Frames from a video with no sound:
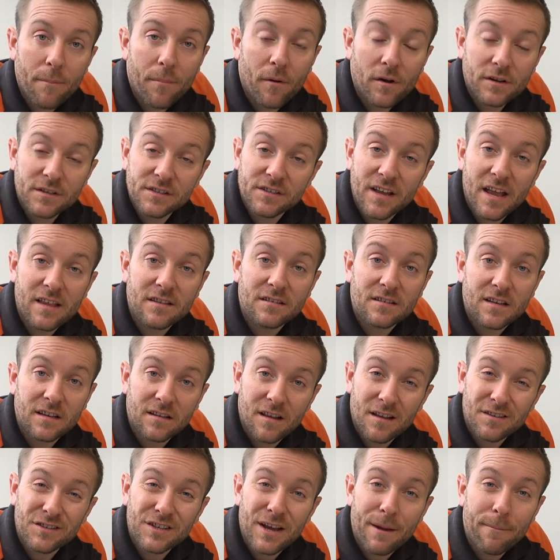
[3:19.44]
by sensing
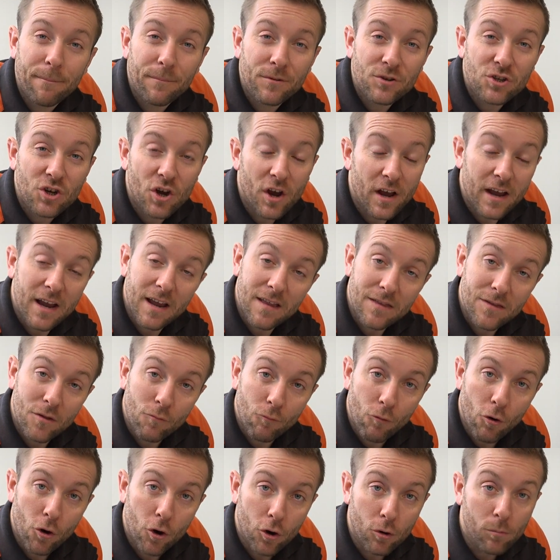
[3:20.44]
the temperature in the
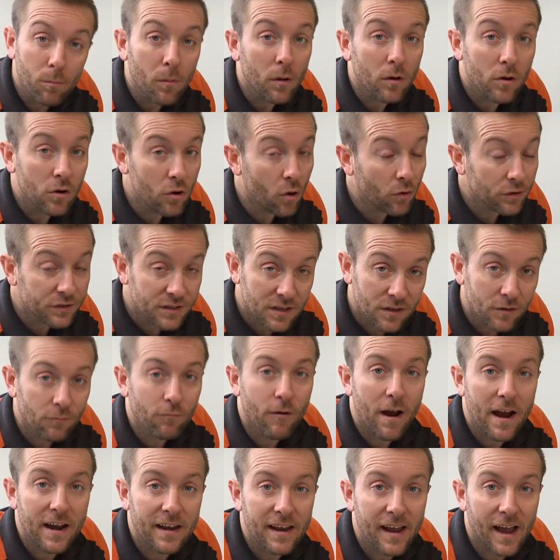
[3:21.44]
room, not in the
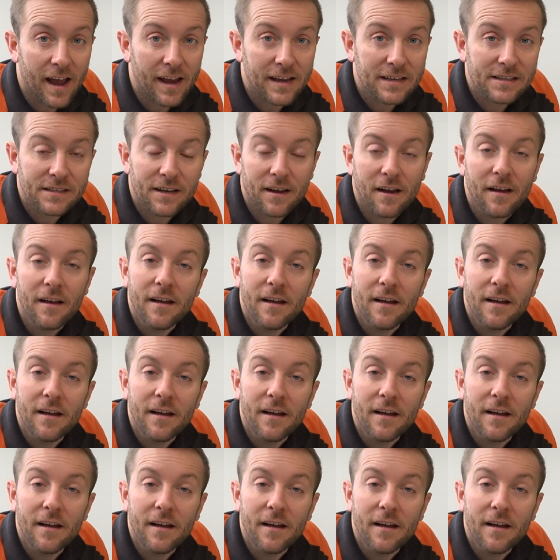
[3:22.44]
radiator,